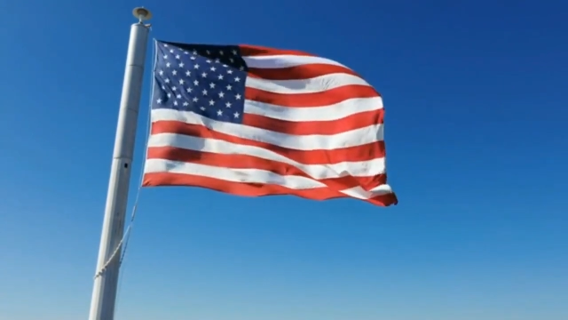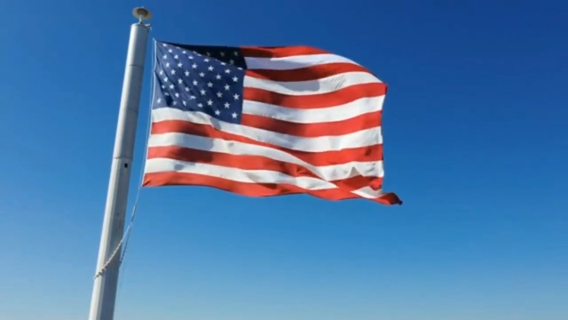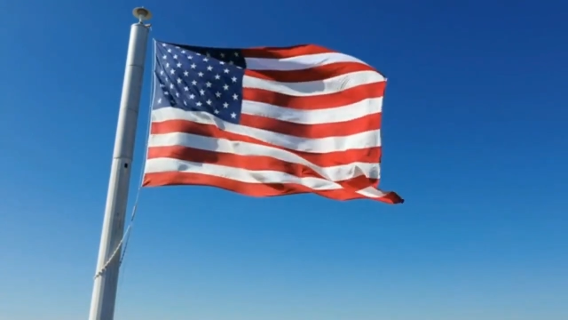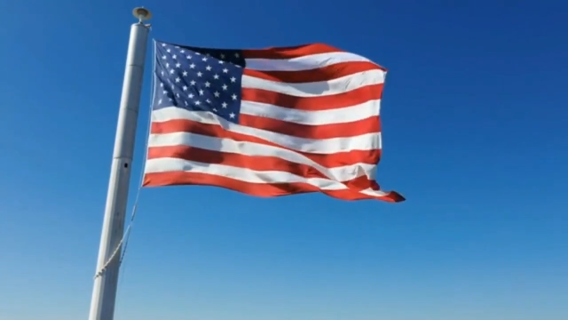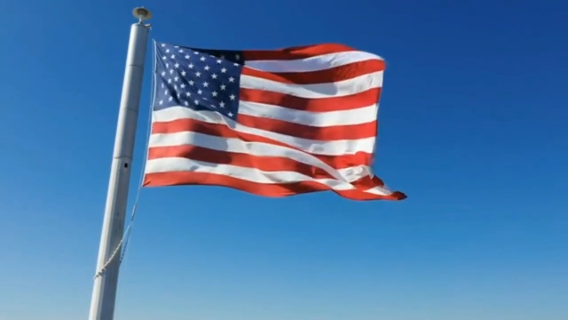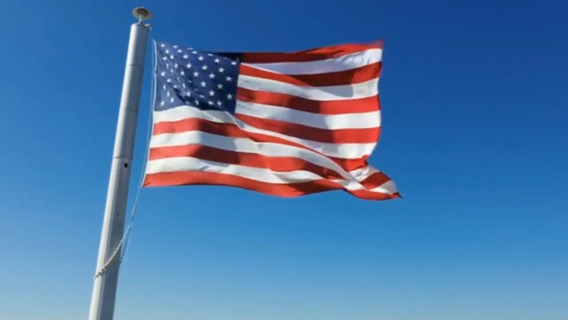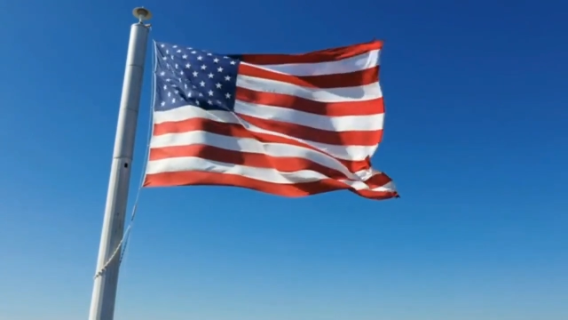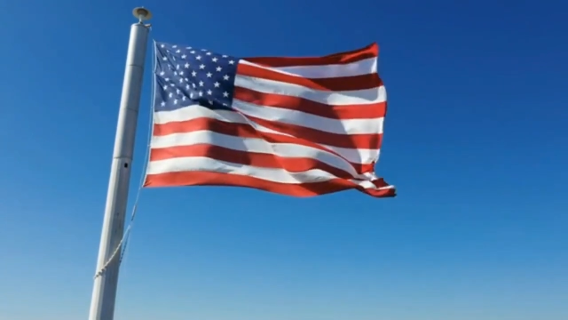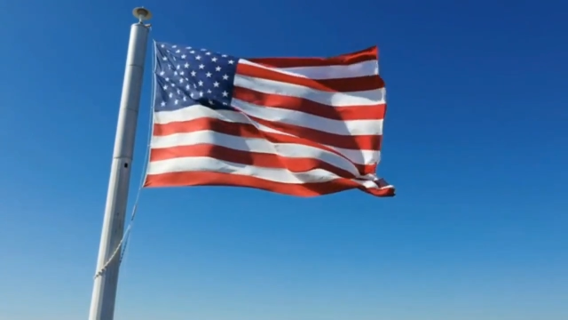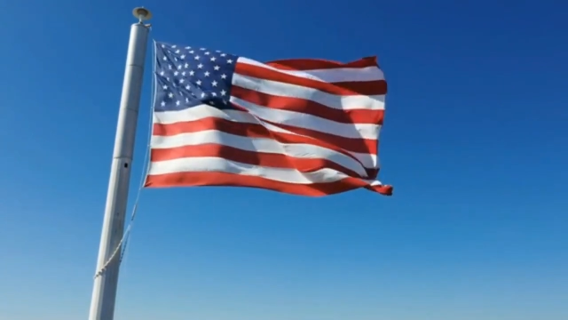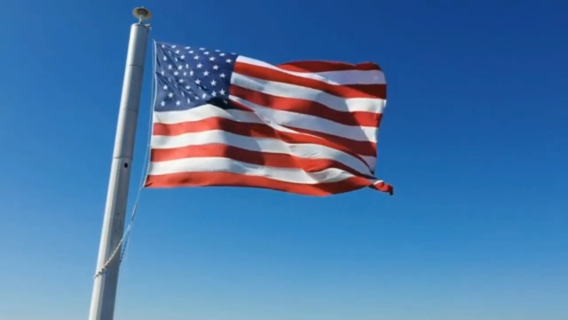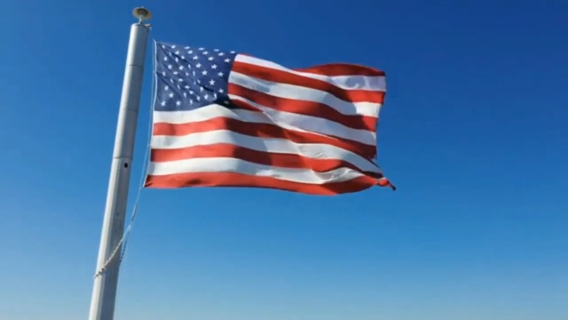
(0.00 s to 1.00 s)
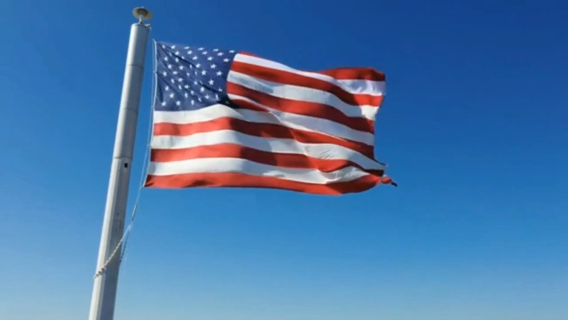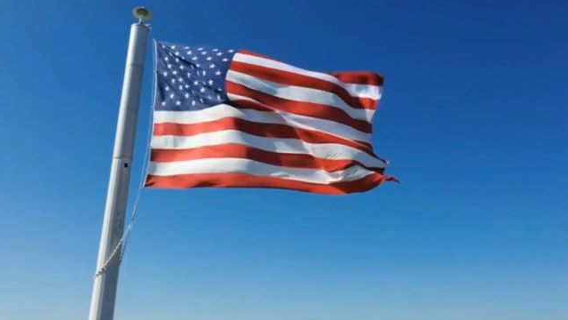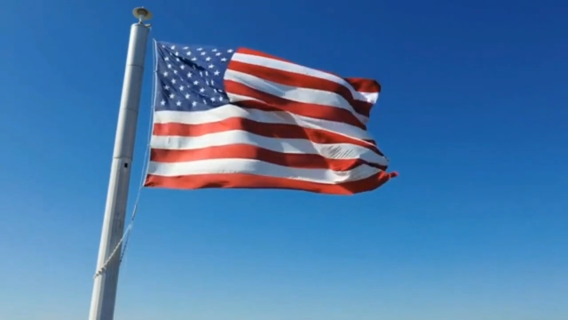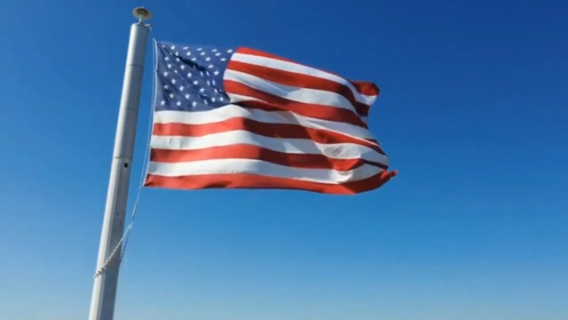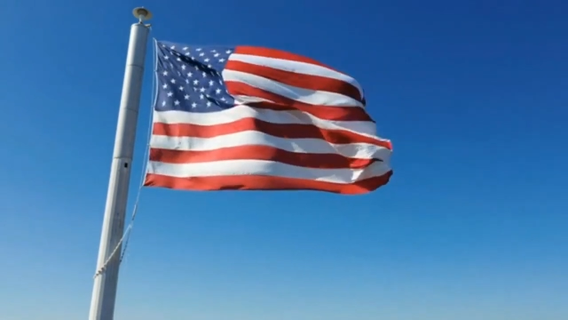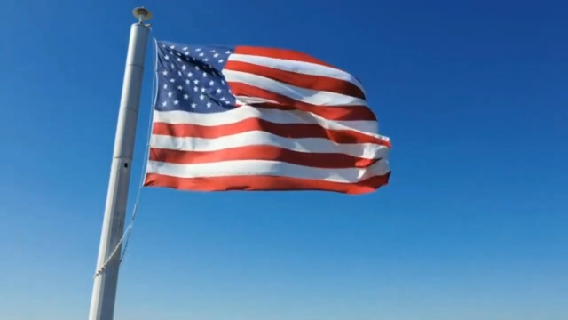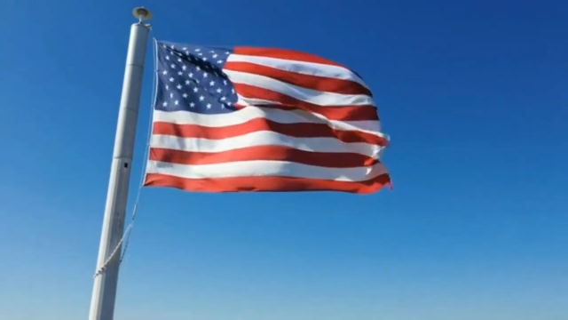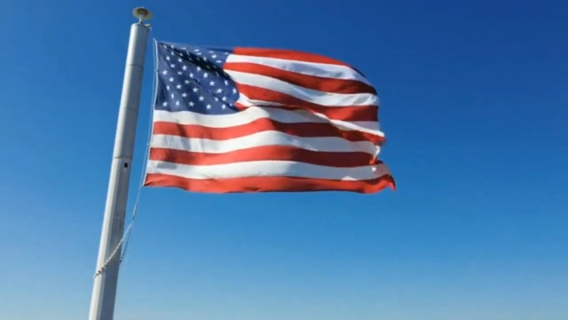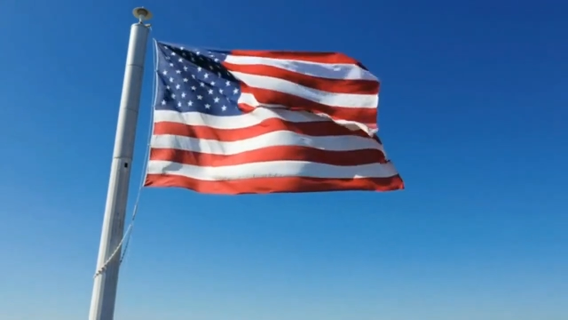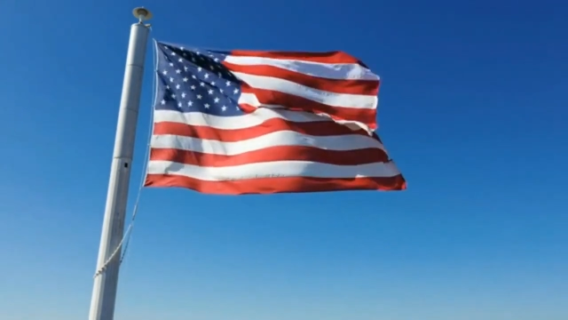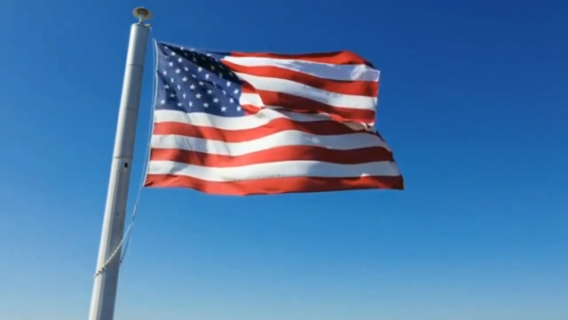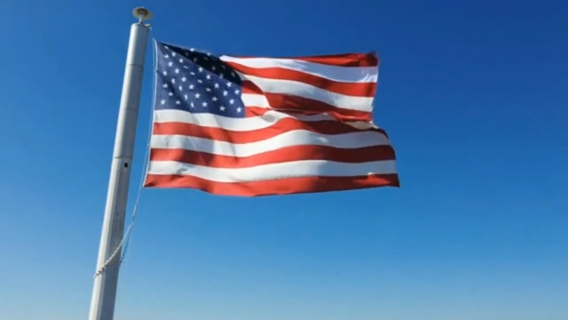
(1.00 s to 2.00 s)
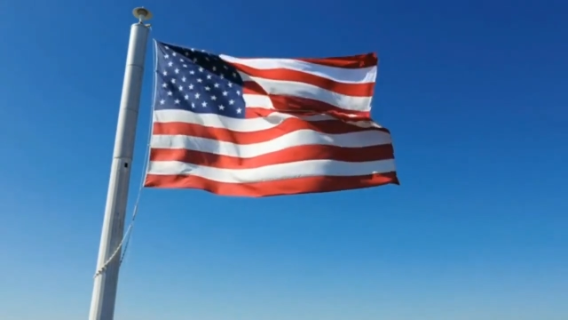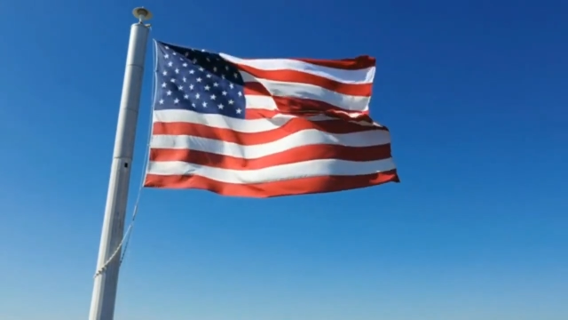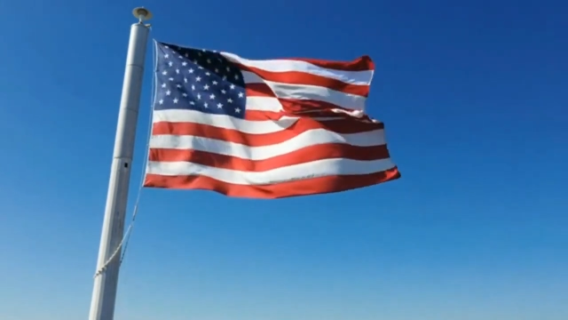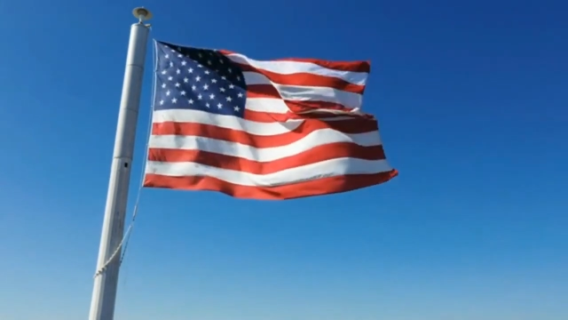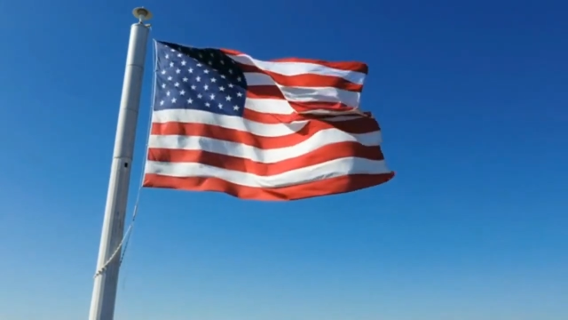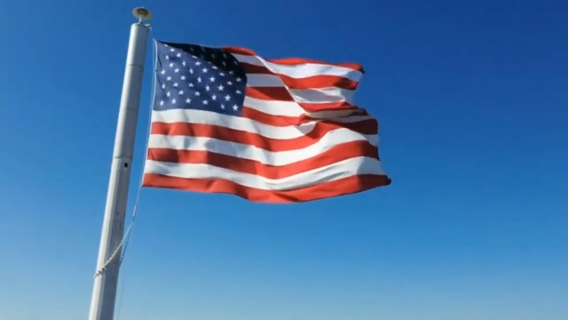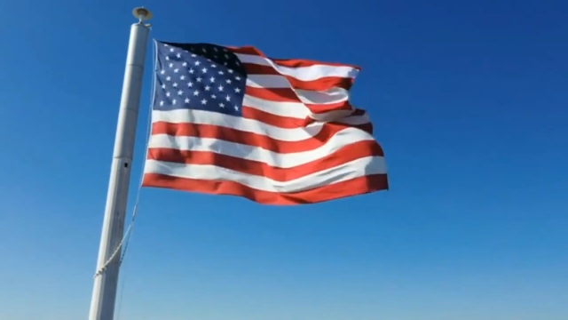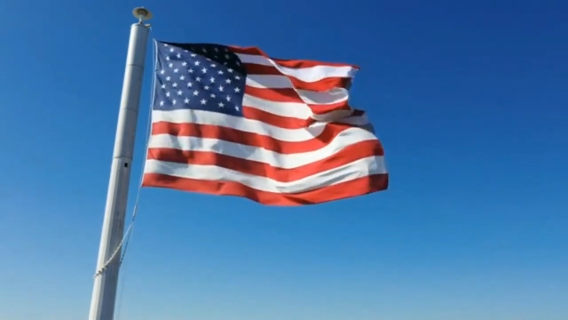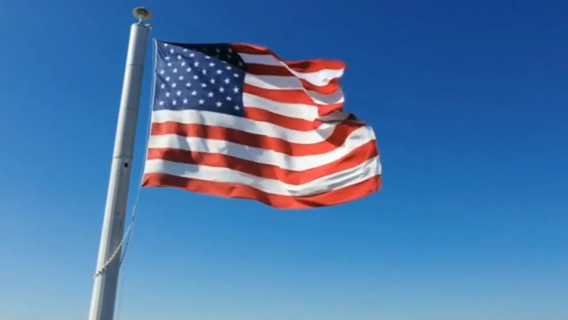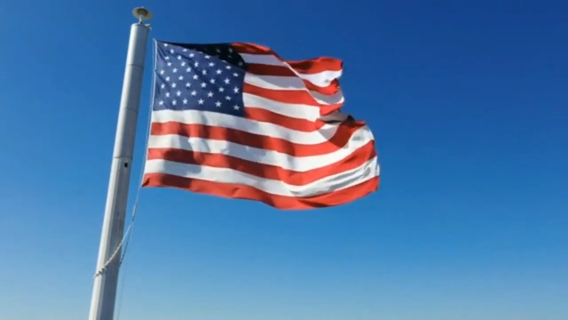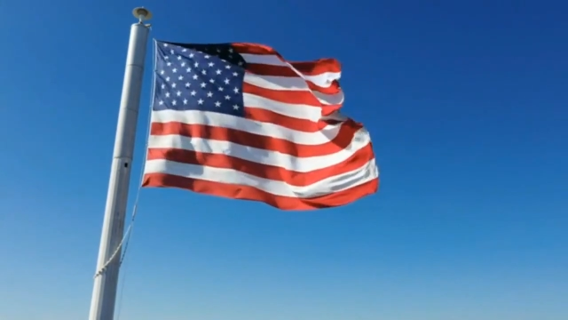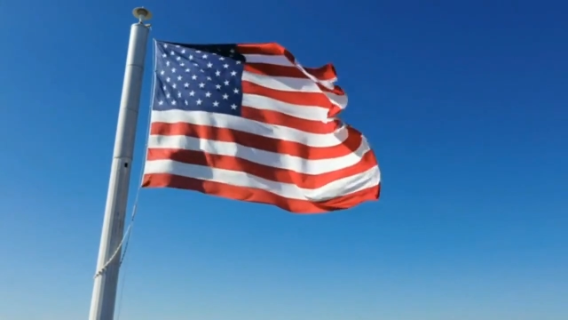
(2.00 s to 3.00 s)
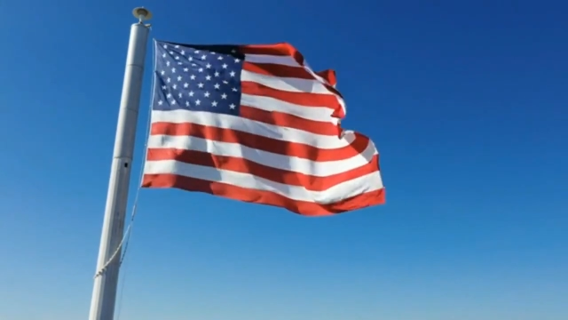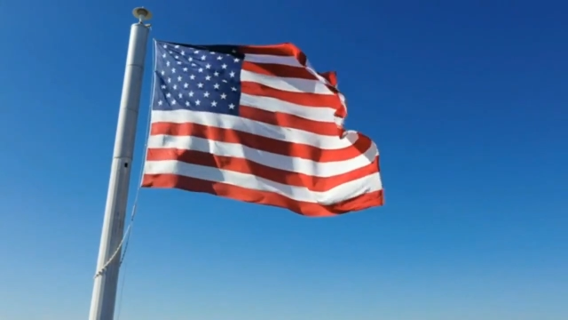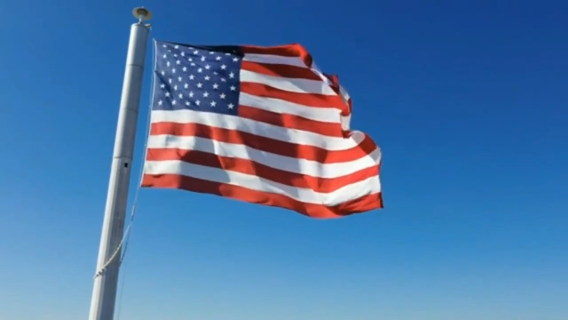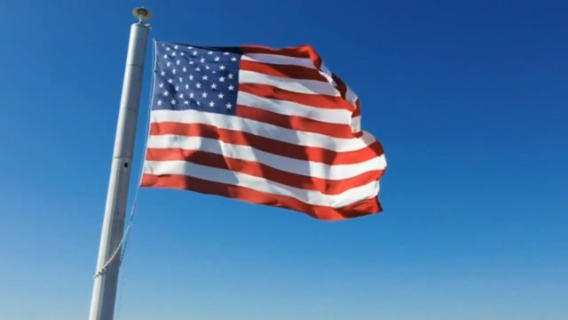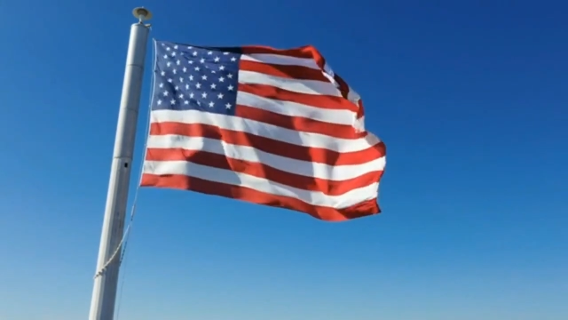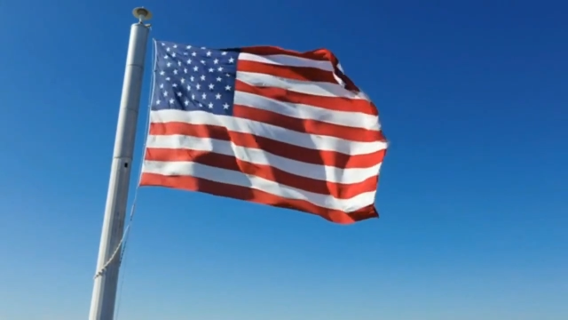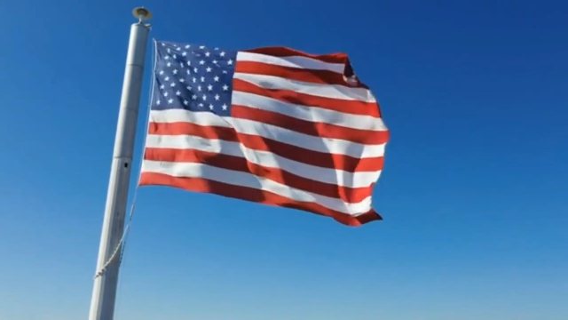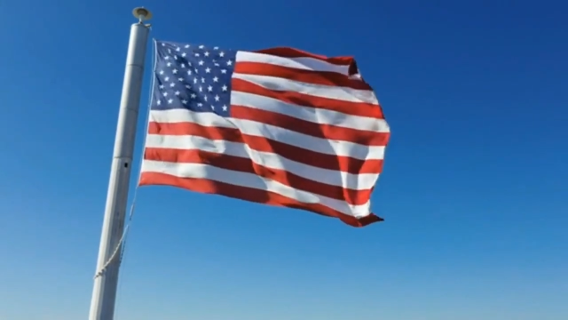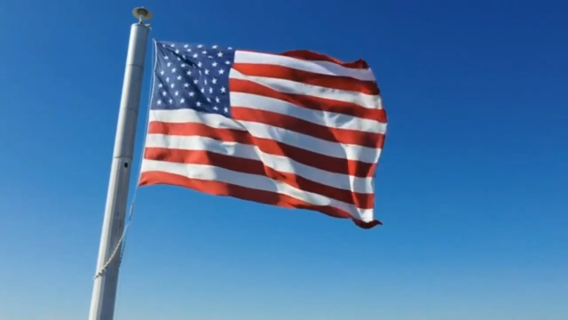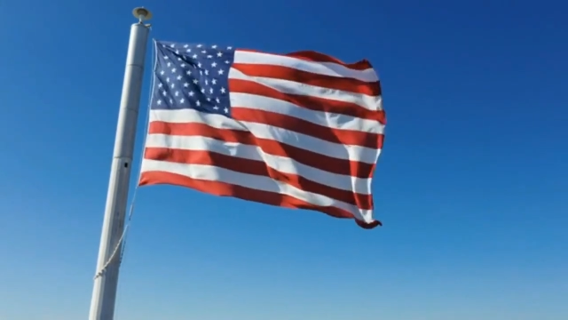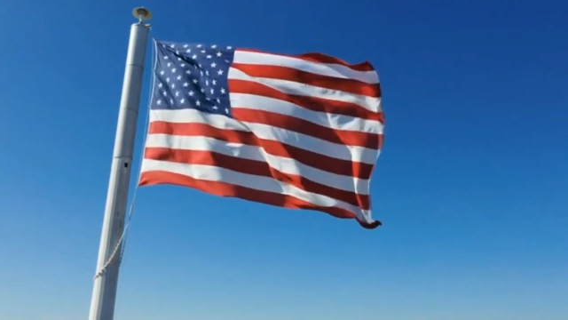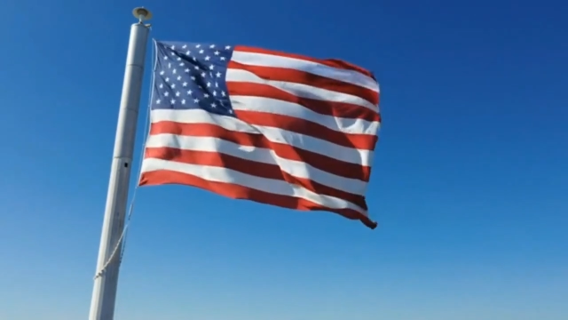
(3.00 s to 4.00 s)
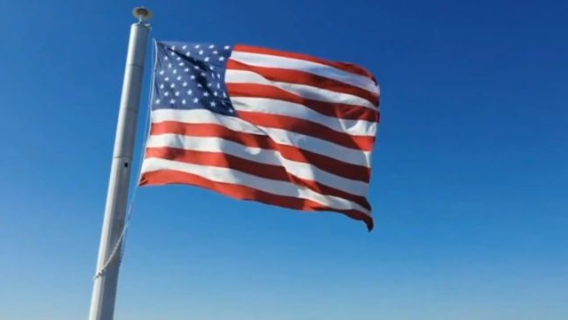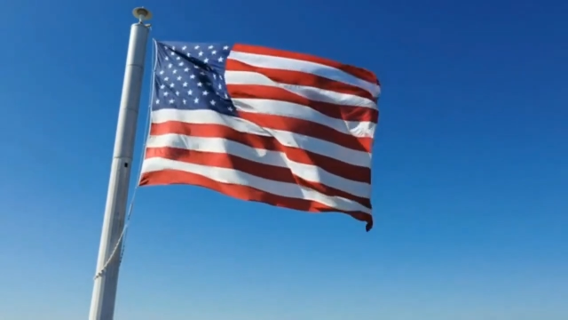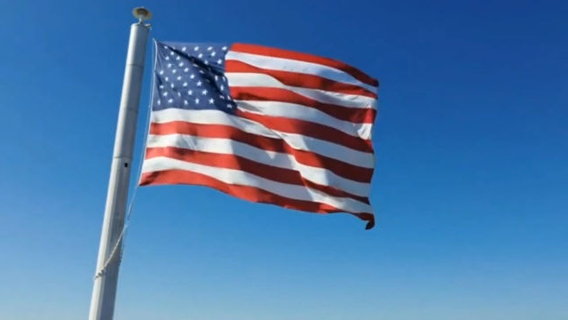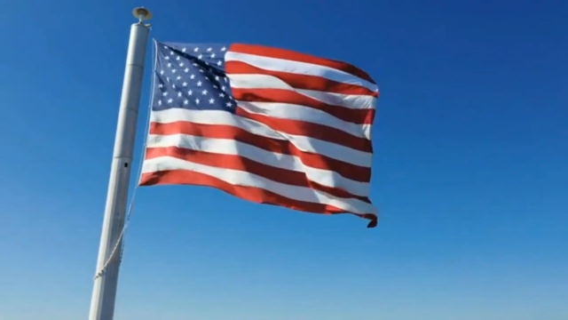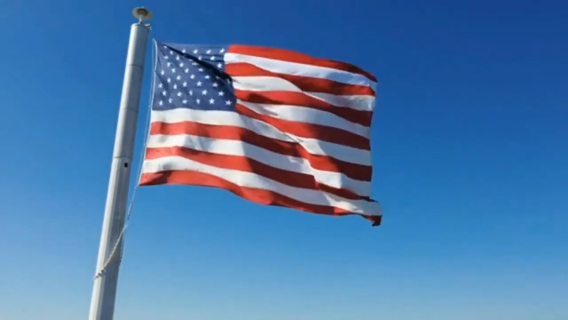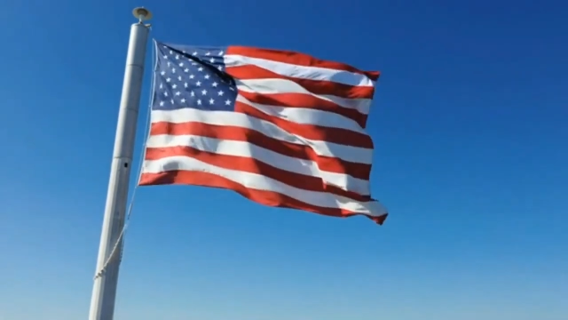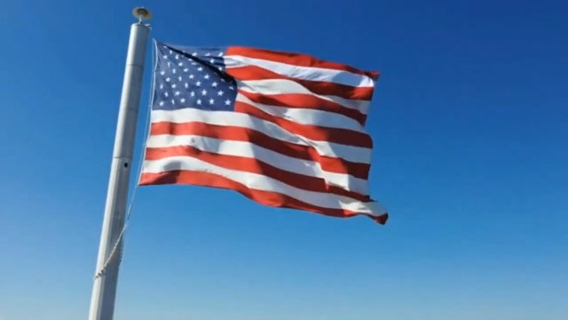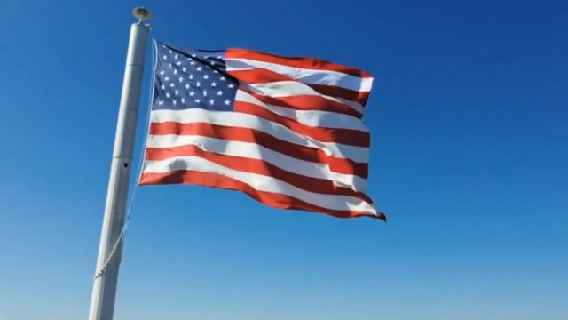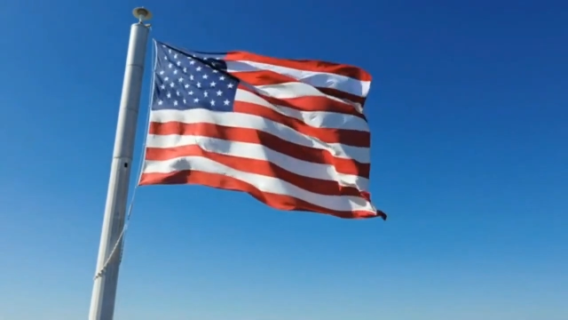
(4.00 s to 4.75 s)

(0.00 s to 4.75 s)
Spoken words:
Nobody's mouth can be seen.